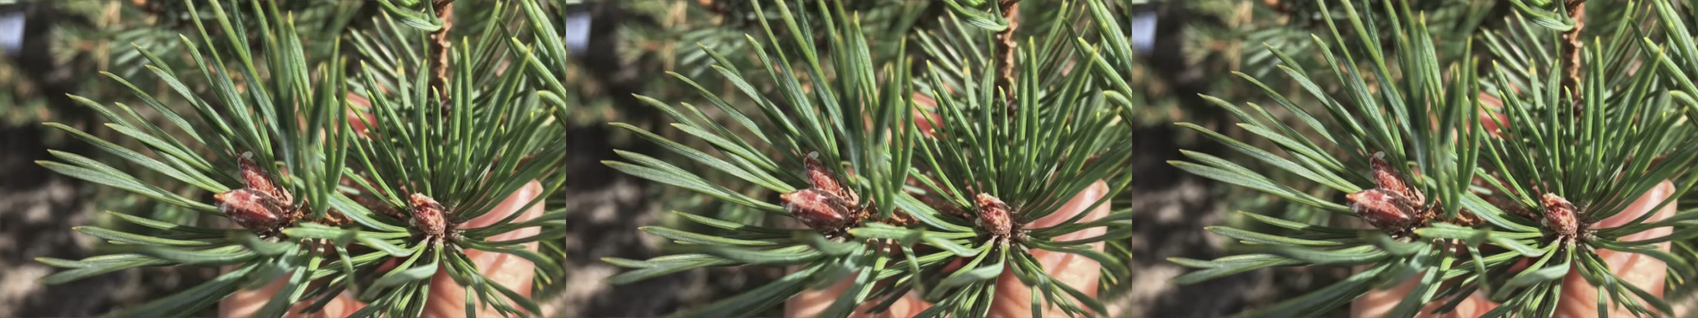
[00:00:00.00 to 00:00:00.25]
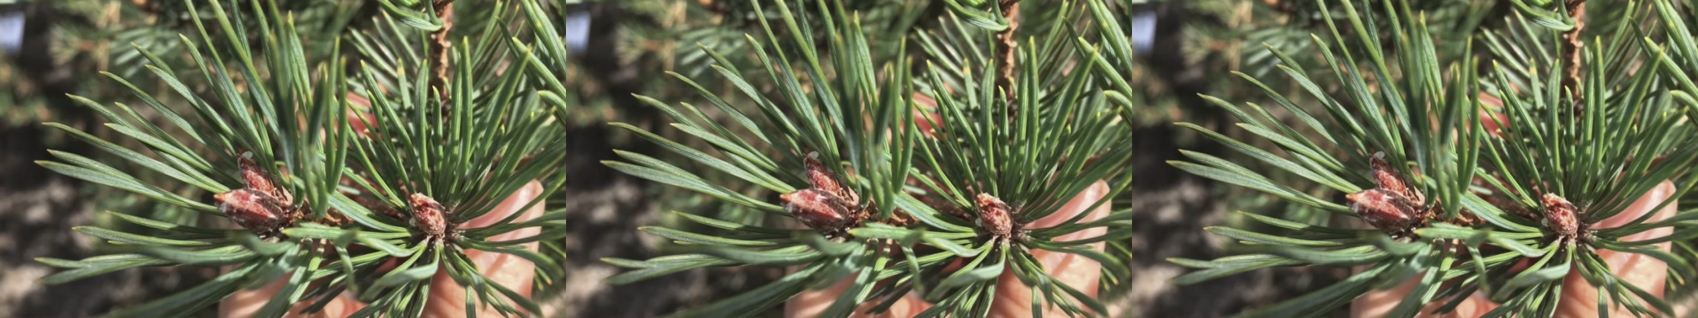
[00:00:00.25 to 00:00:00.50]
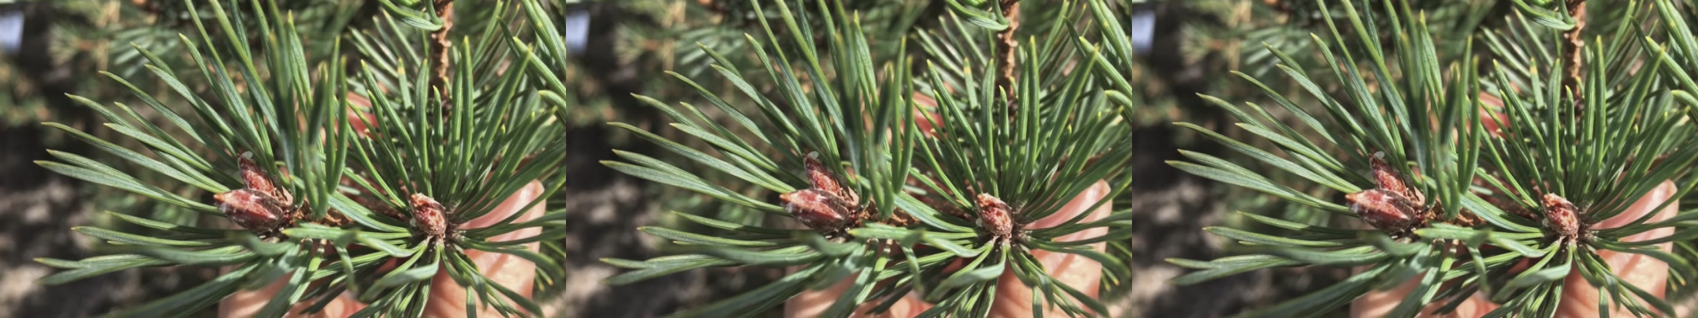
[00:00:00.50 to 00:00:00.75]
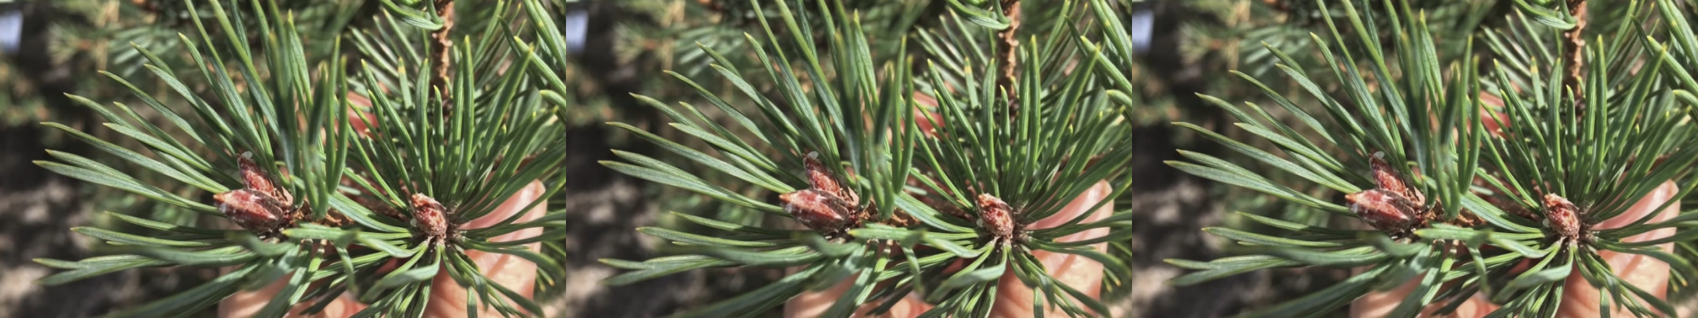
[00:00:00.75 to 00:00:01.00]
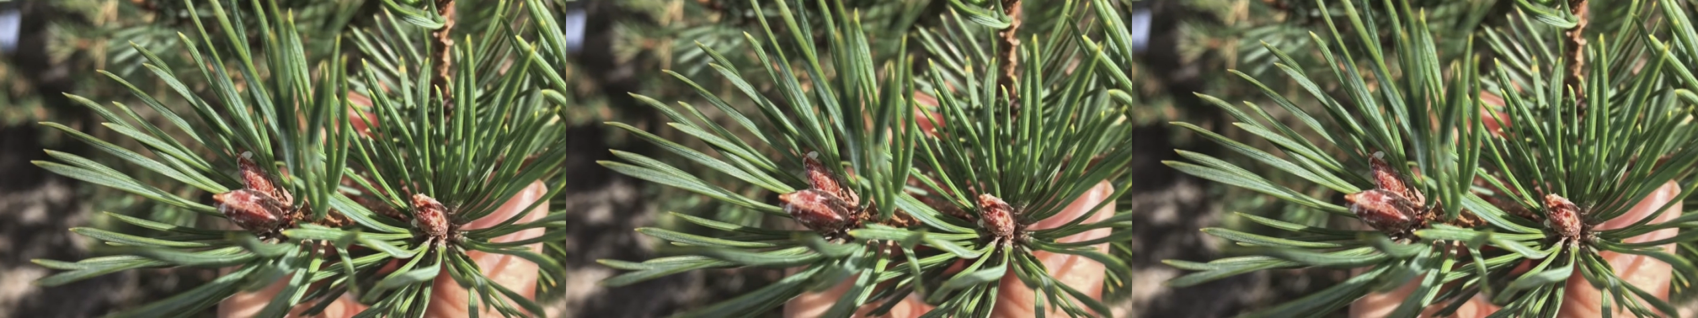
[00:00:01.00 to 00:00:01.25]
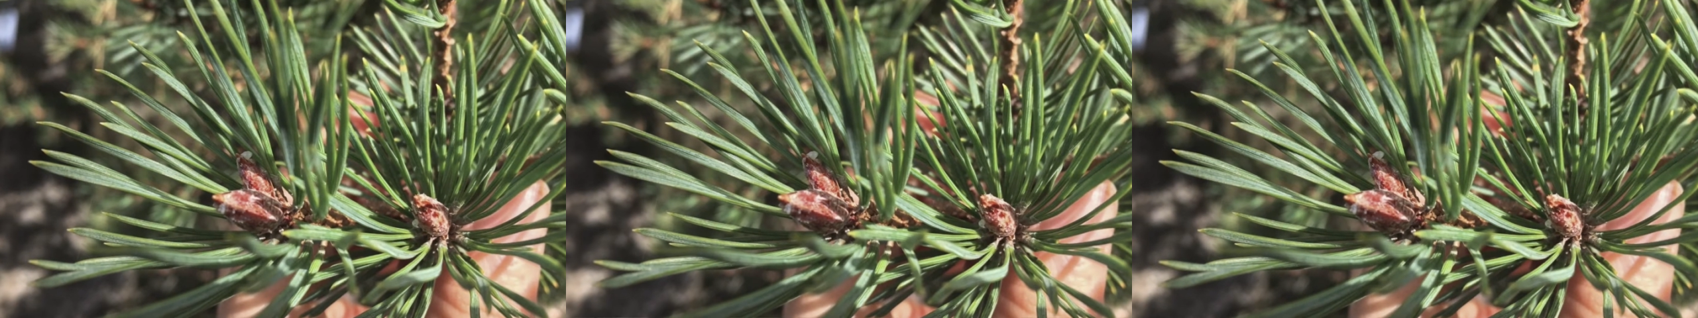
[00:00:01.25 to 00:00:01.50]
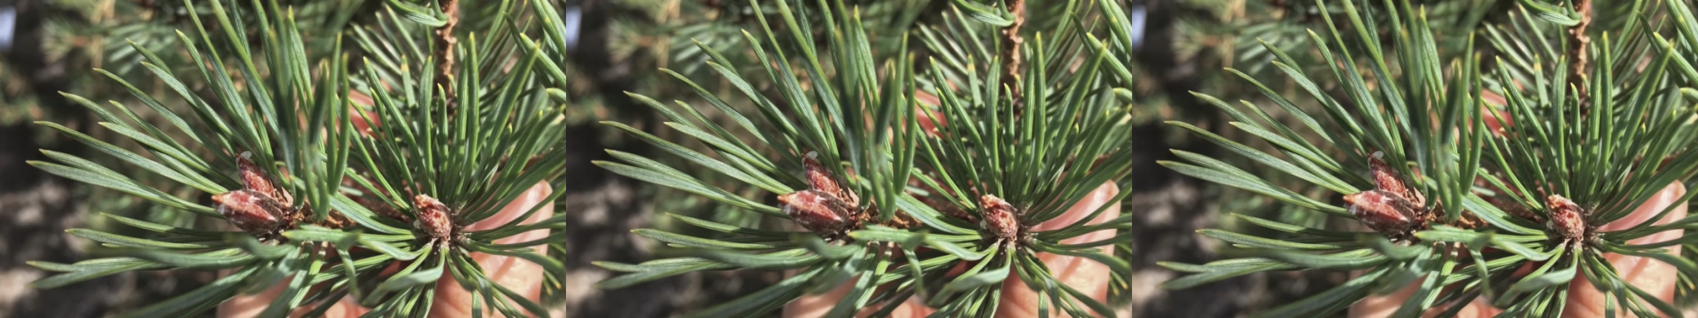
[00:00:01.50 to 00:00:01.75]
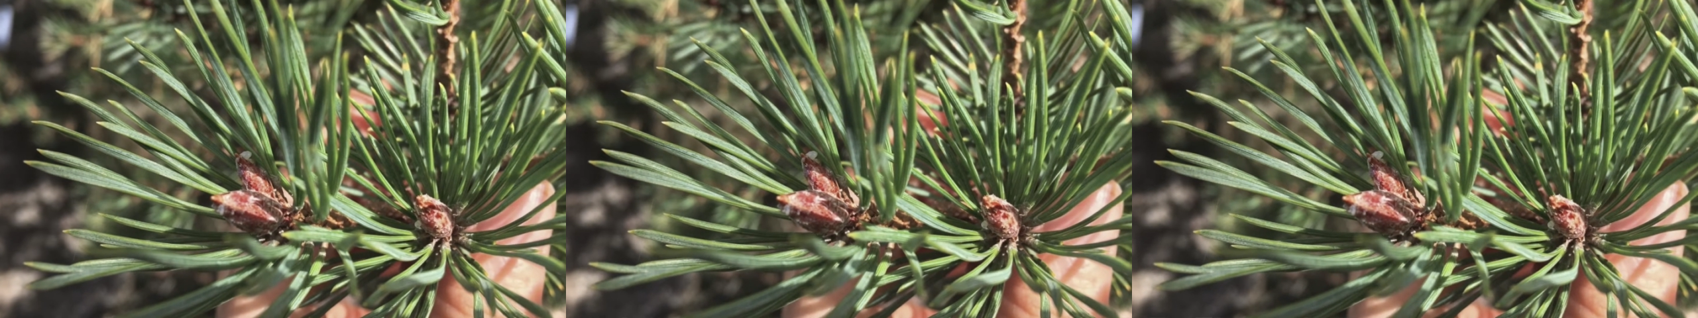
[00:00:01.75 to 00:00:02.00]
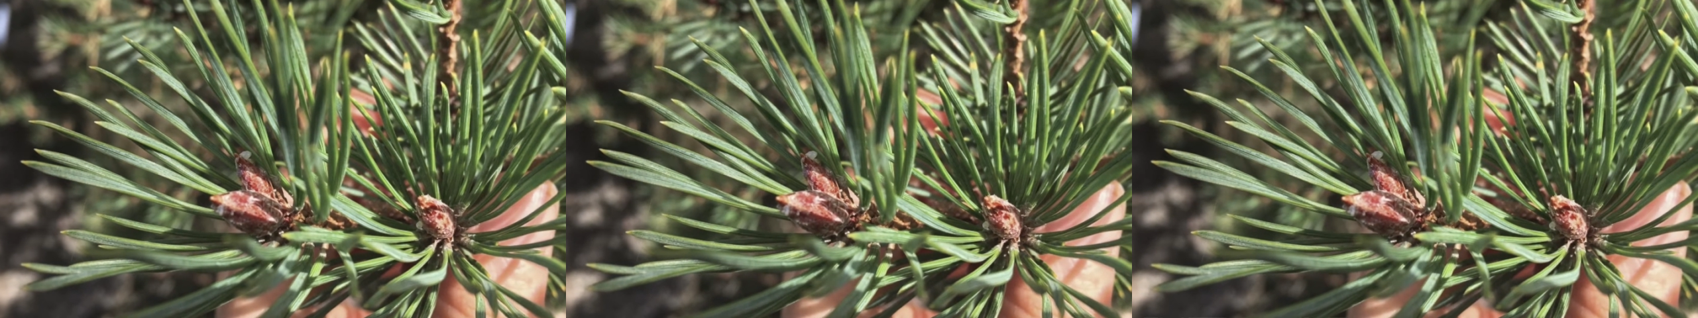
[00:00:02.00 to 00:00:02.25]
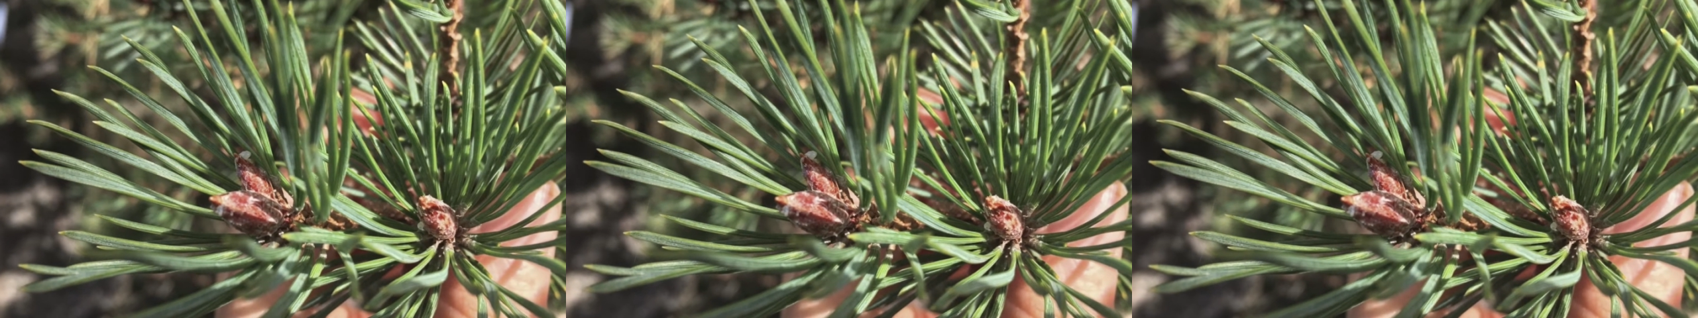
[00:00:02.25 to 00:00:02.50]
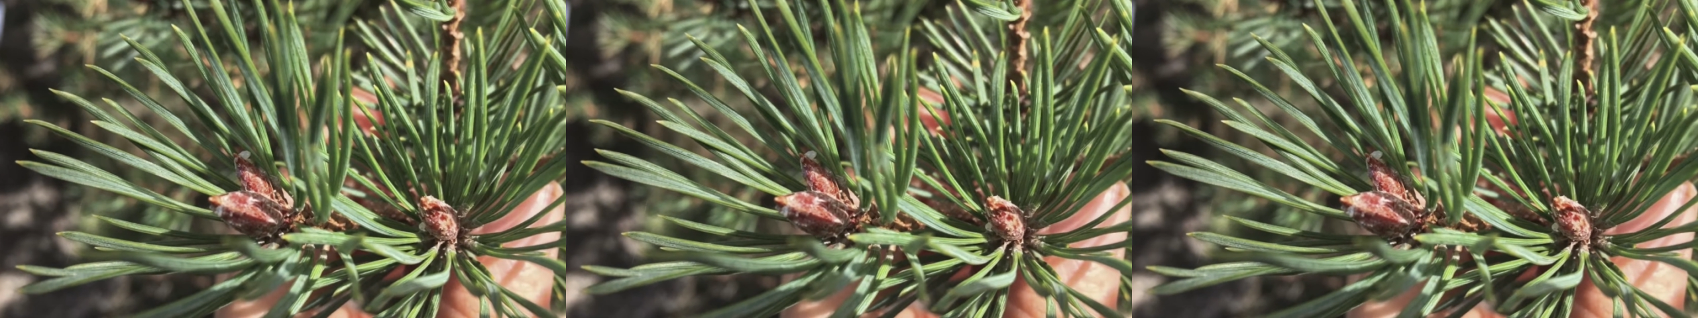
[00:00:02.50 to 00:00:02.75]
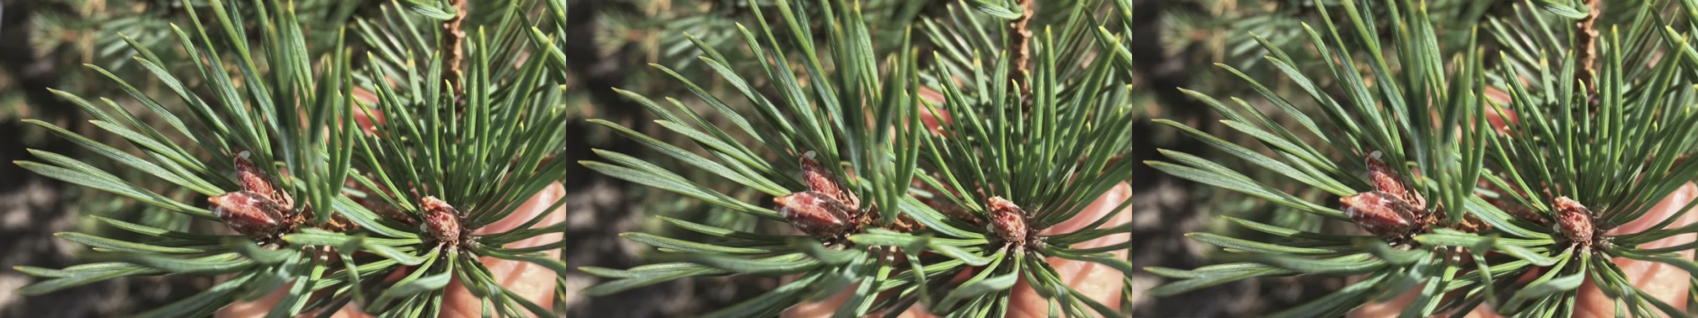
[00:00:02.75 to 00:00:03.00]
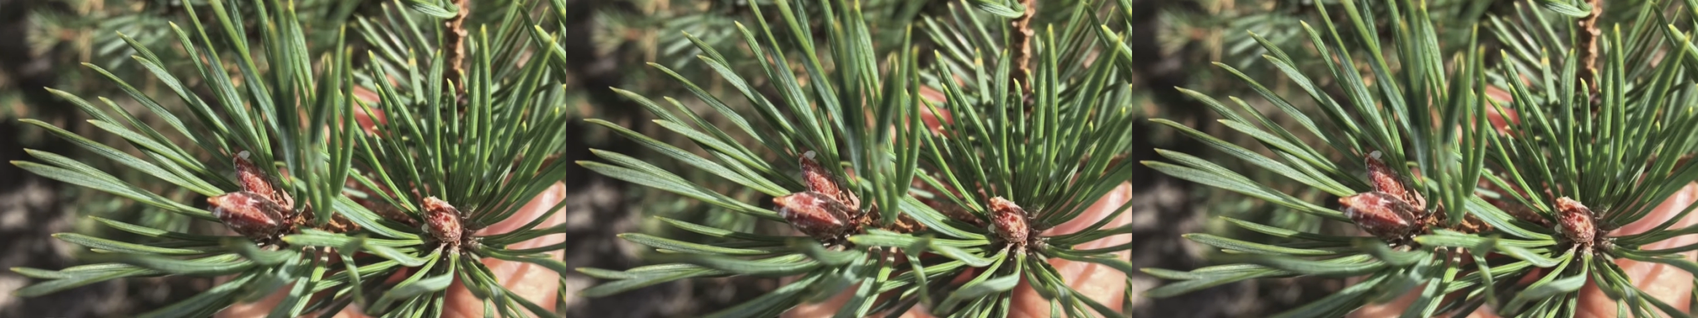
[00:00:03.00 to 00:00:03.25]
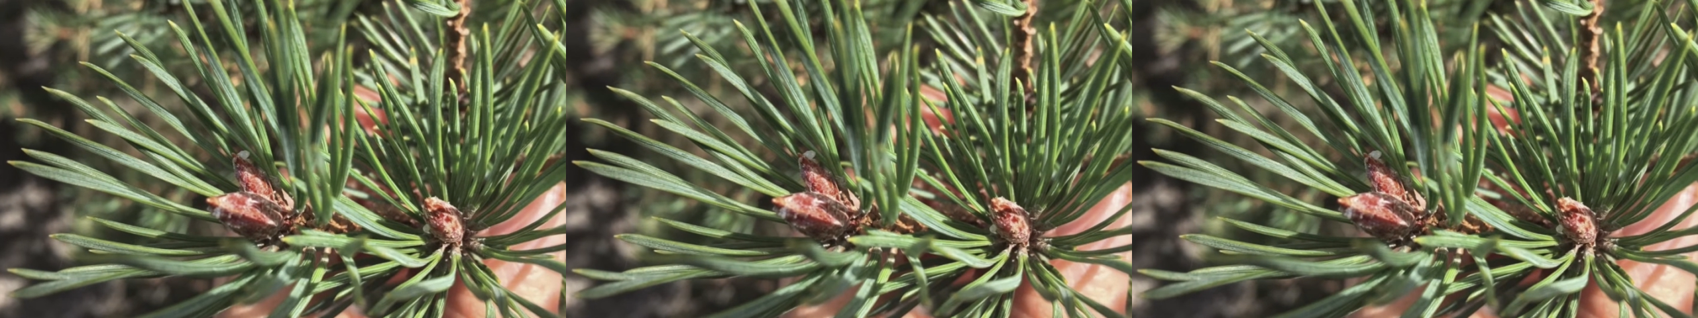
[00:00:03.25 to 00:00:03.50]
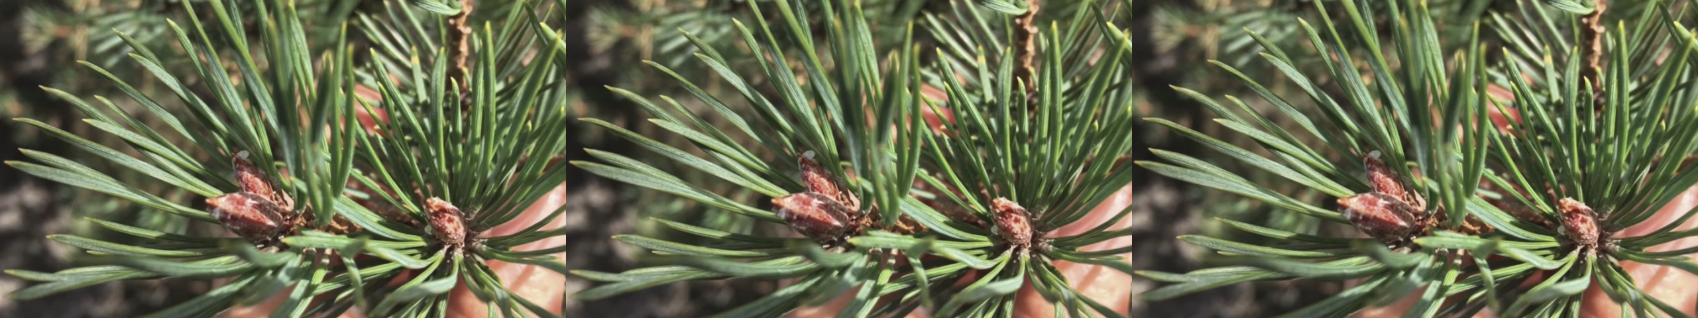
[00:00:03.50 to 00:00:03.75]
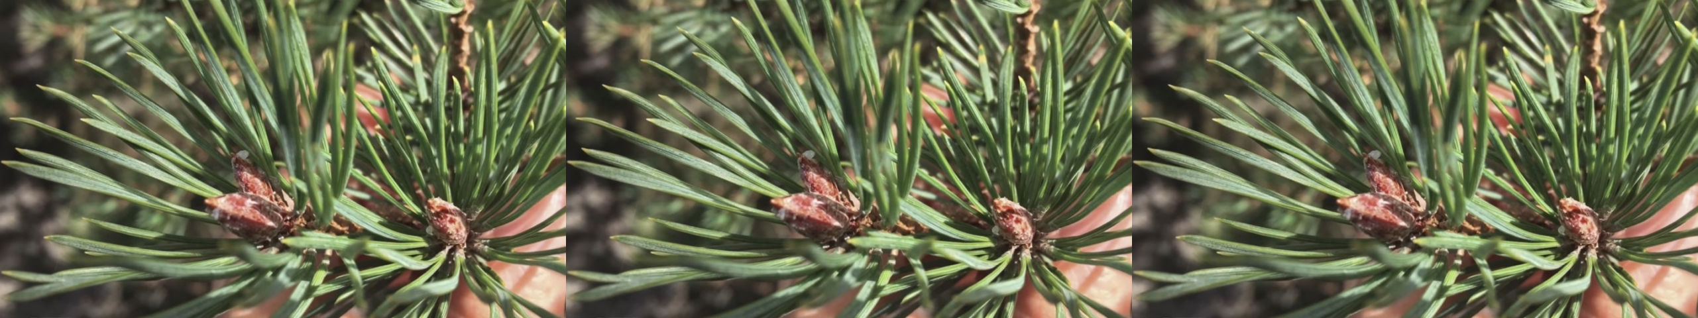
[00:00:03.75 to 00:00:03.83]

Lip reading: (no speaker visible)